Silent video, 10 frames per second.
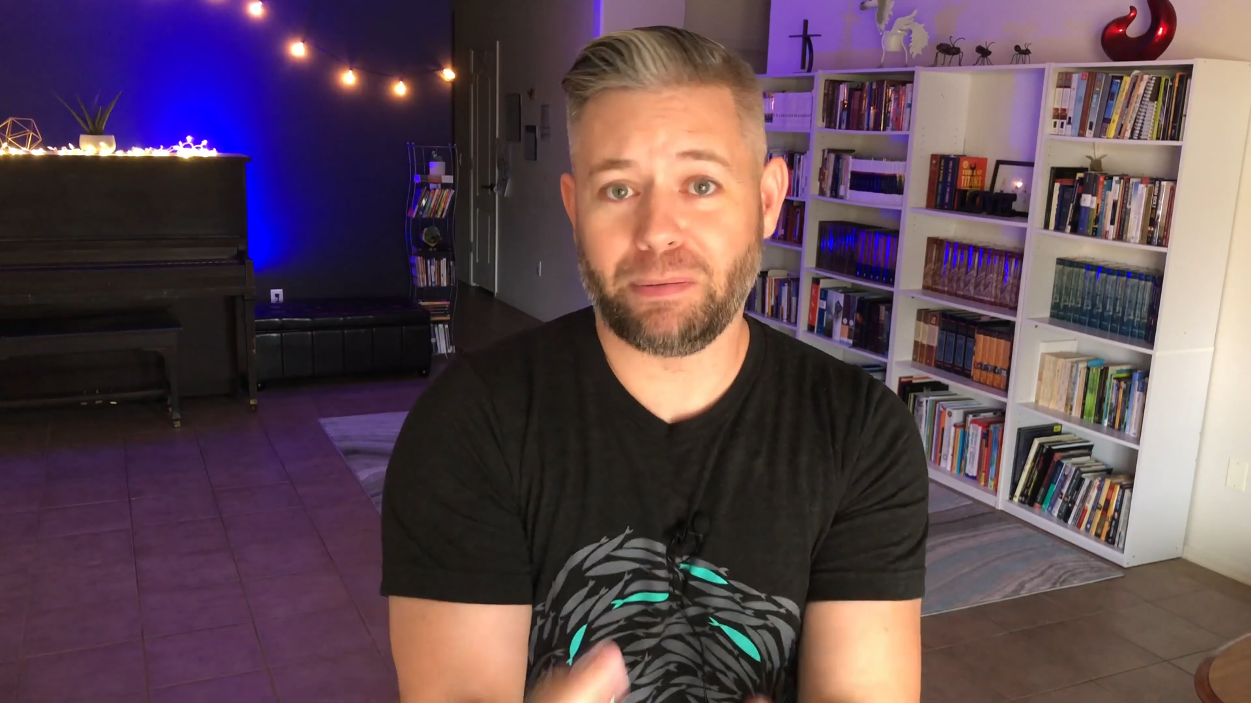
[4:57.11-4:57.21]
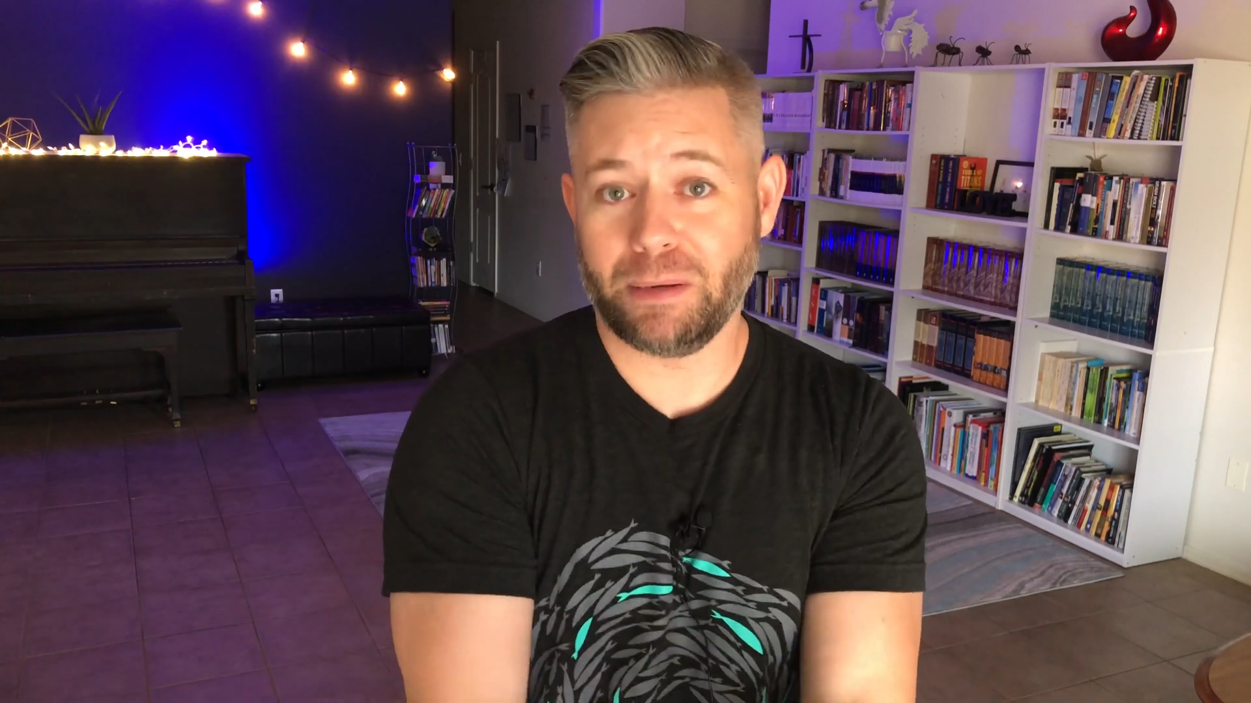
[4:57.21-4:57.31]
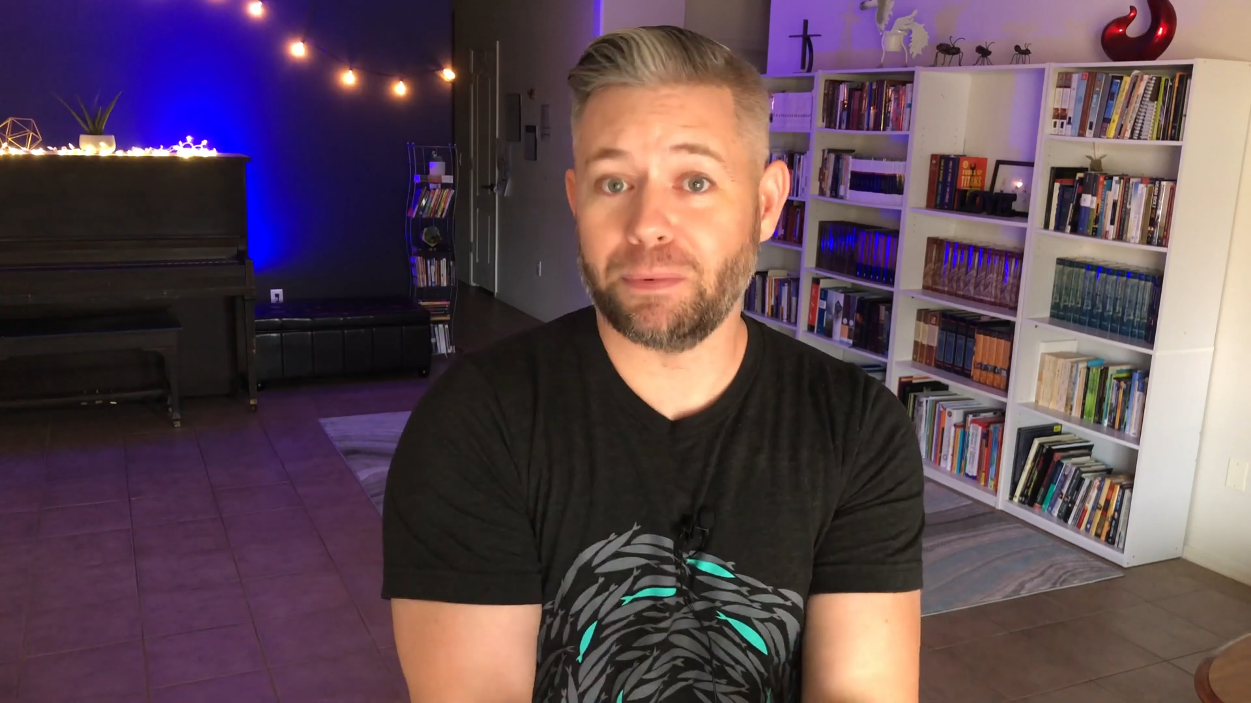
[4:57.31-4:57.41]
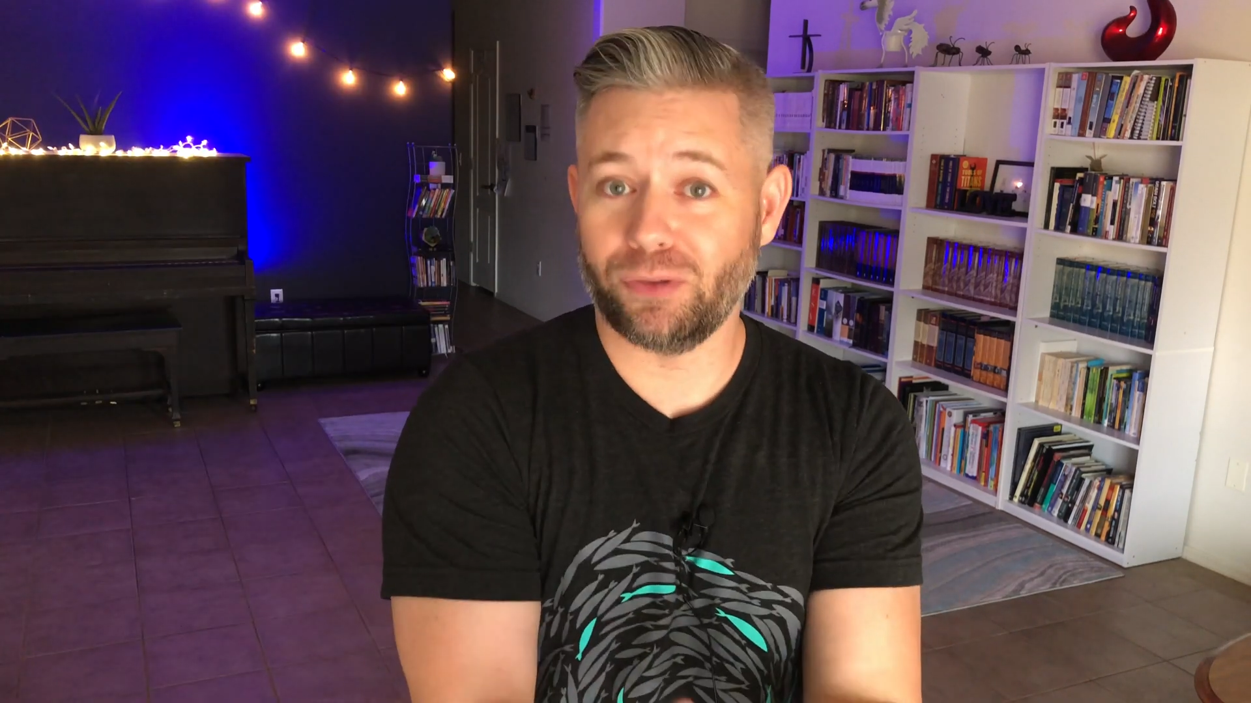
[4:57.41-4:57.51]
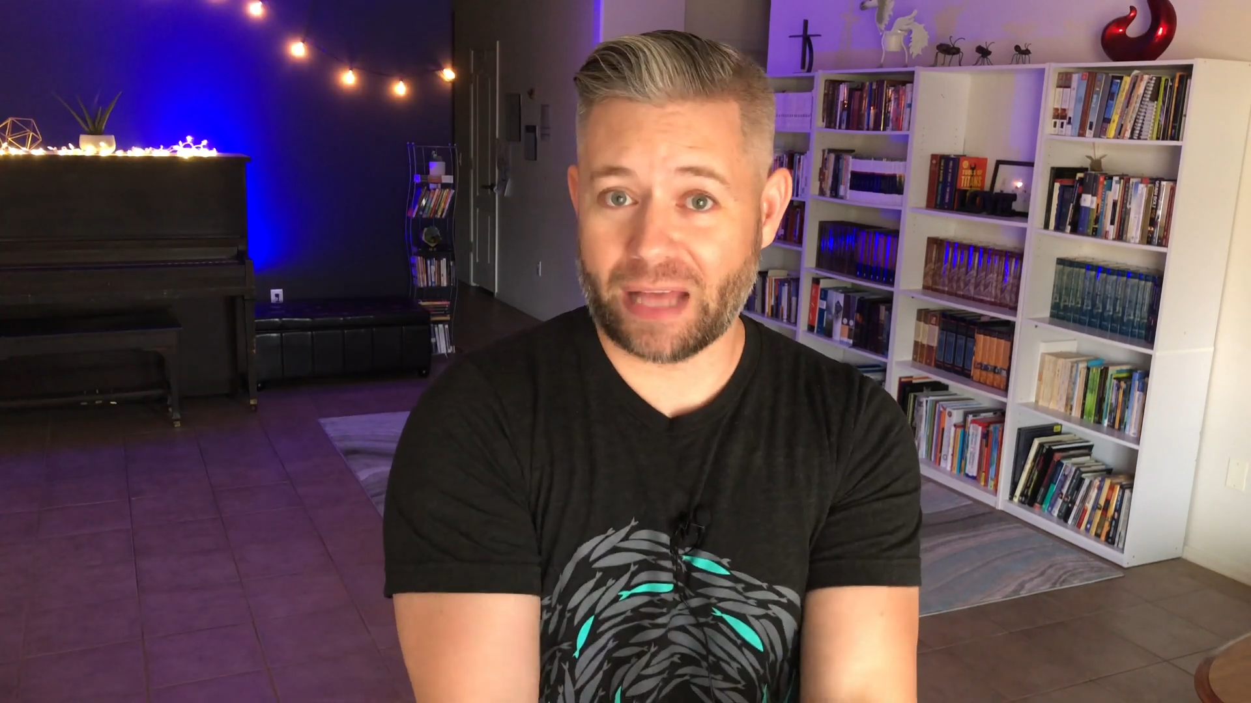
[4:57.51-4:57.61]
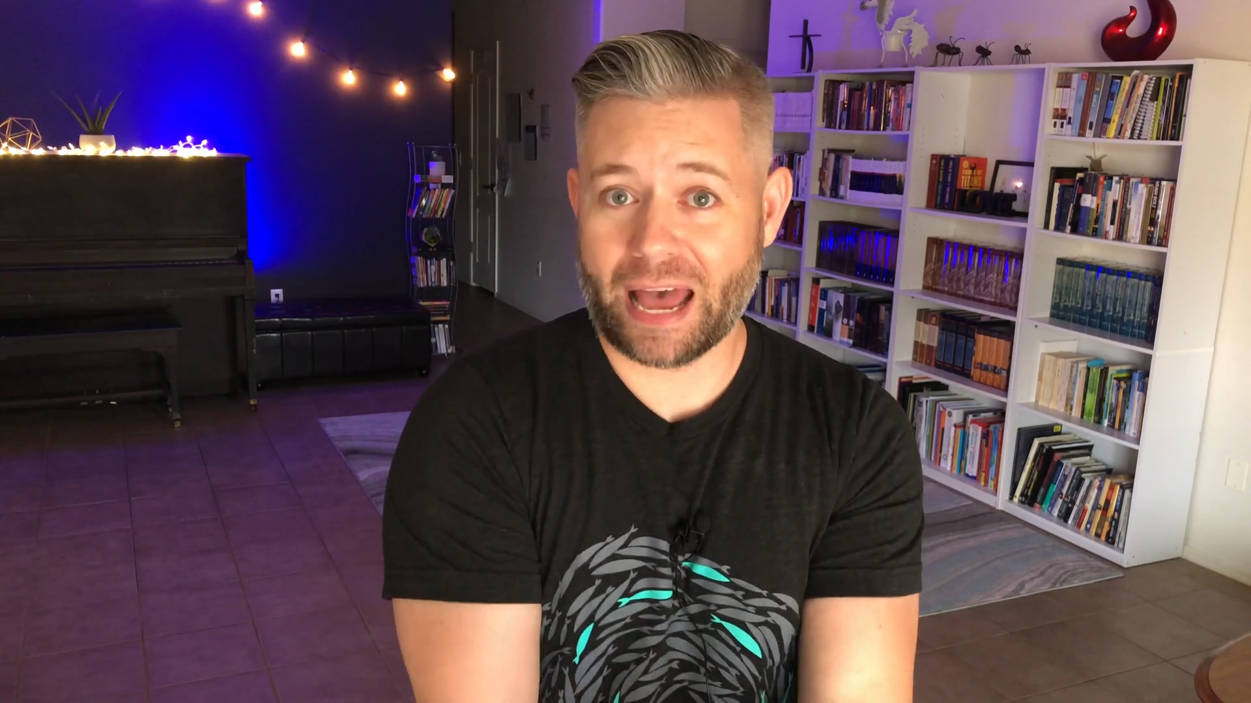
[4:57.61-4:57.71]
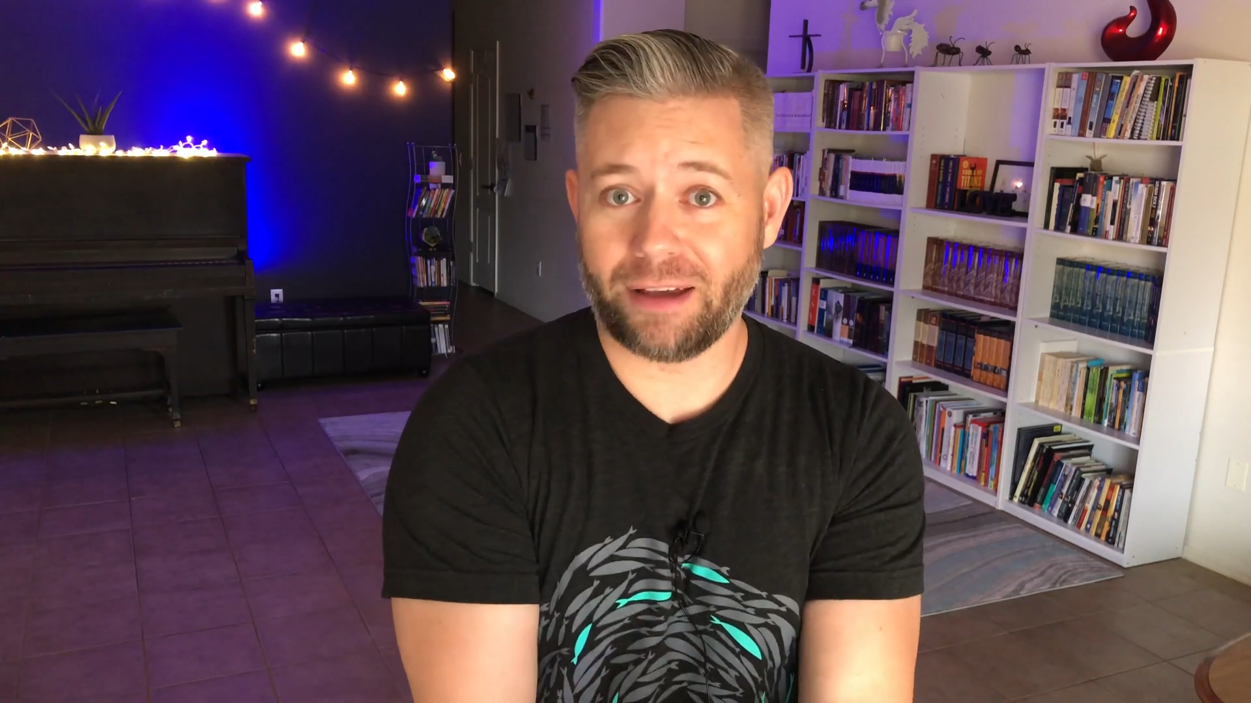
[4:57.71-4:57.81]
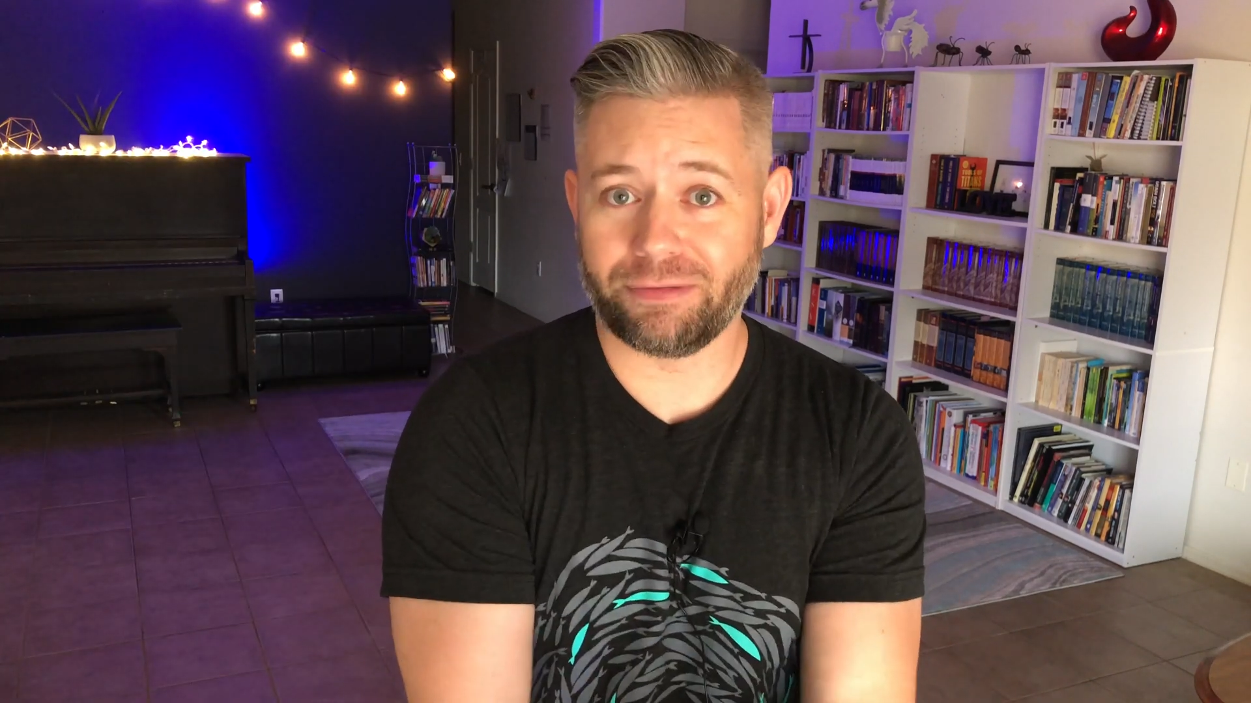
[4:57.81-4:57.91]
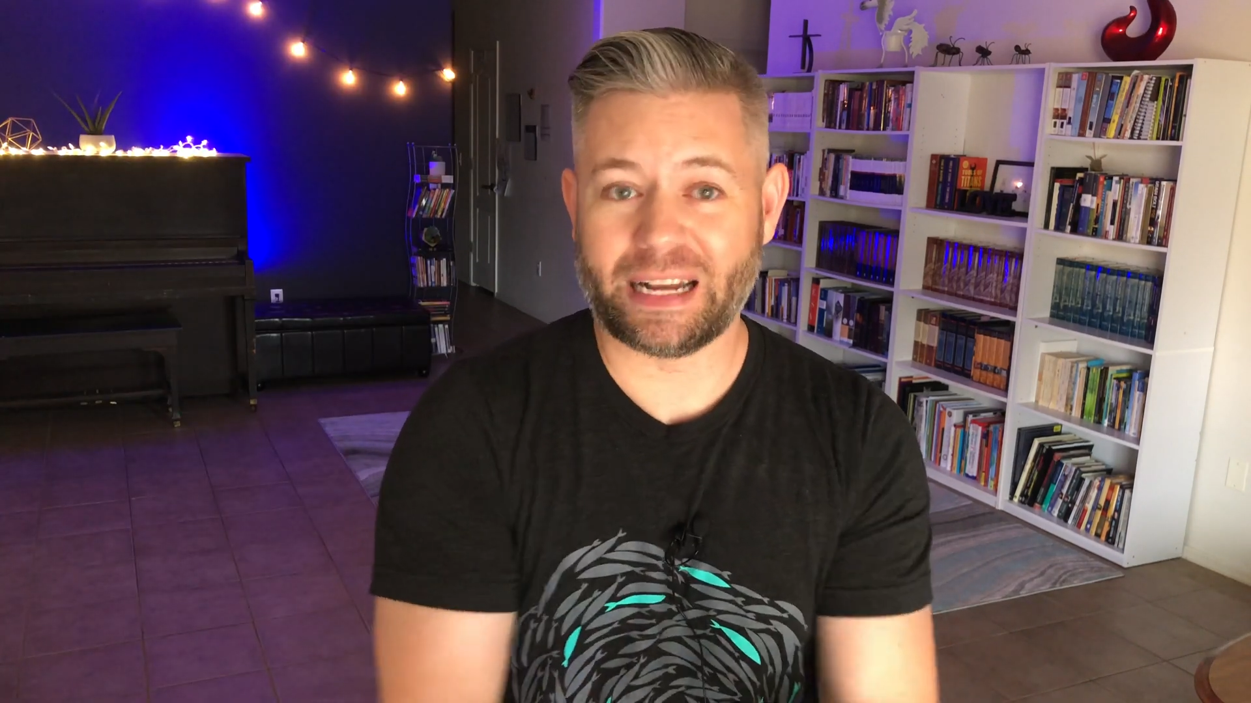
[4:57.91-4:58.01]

people laugh,